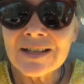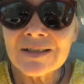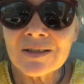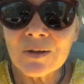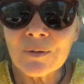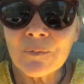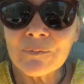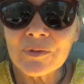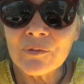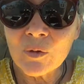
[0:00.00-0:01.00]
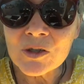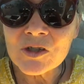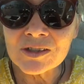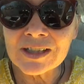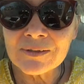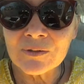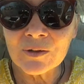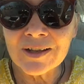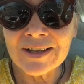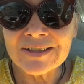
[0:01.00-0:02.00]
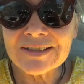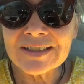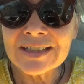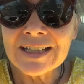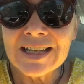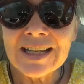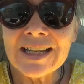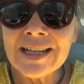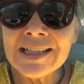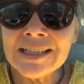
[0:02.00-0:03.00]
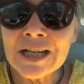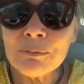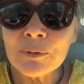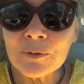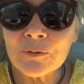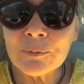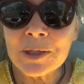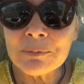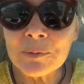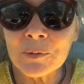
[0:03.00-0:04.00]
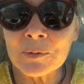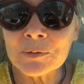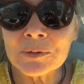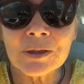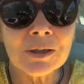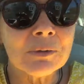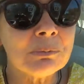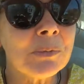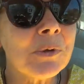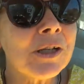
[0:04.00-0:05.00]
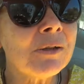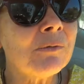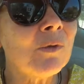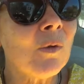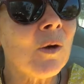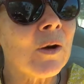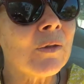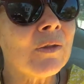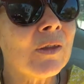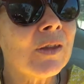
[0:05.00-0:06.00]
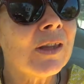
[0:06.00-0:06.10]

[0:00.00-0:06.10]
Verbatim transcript: So, fortunately for us, any number of people um, putting forth